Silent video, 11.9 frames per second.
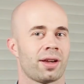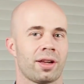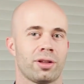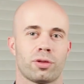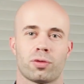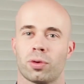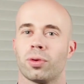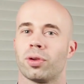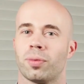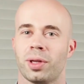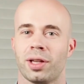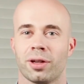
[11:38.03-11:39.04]
I look forward to
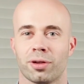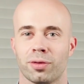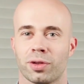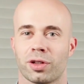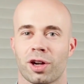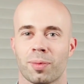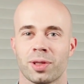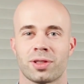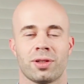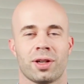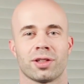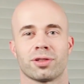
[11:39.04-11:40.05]
reading all of your comments.
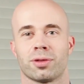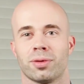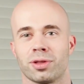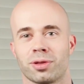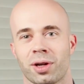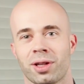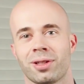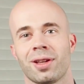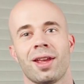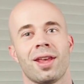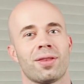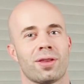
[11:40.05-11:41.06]
You guys are always great.
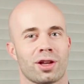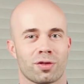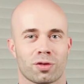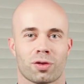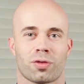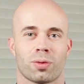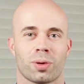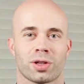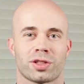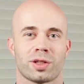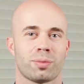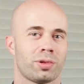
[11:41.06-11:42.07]
Thank you all for
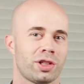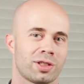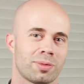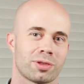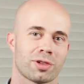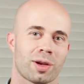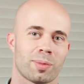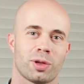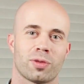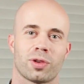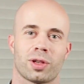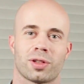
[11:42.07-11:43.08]
watching. Please subscribe and don't
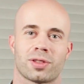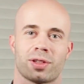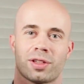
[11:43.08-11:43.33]
forget to stay